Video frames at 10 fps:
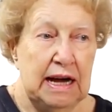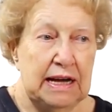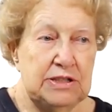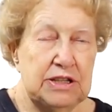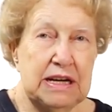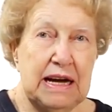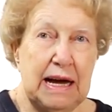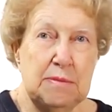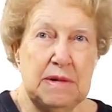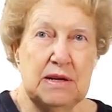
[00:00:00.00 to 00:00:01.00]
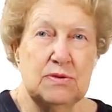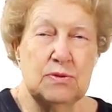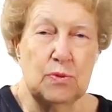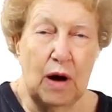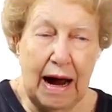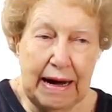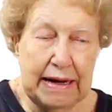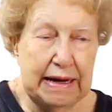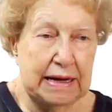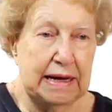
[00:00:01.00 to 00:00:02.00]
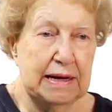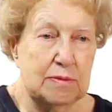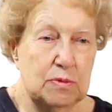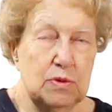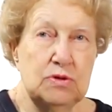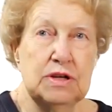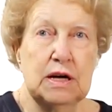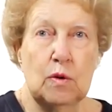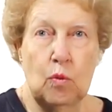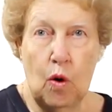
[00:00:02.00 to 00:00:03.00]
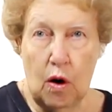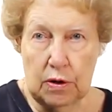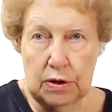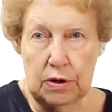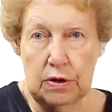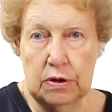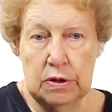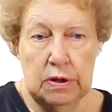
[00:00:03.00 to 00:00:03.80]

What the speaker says: And she came in dragging in, using a walker,